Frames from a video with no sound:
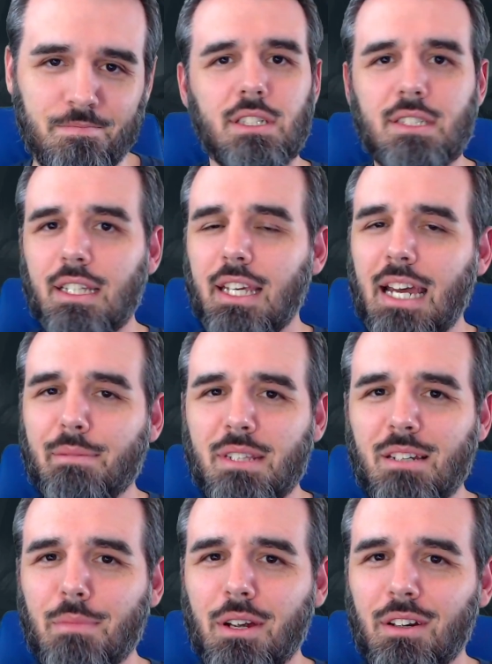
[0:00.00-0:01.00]
Just like
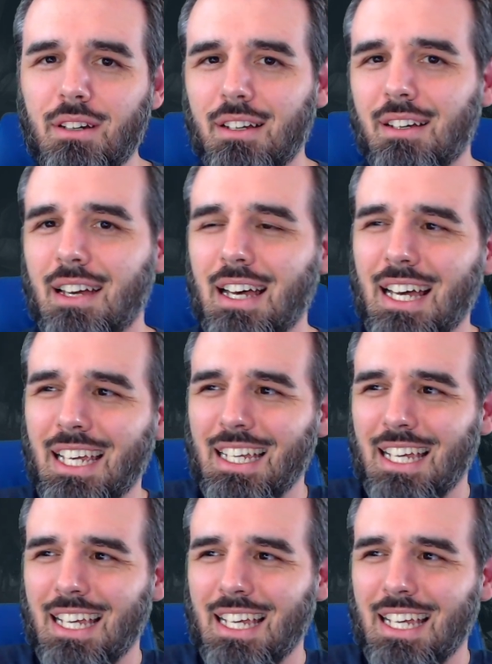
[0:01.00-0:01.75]
Captain America, I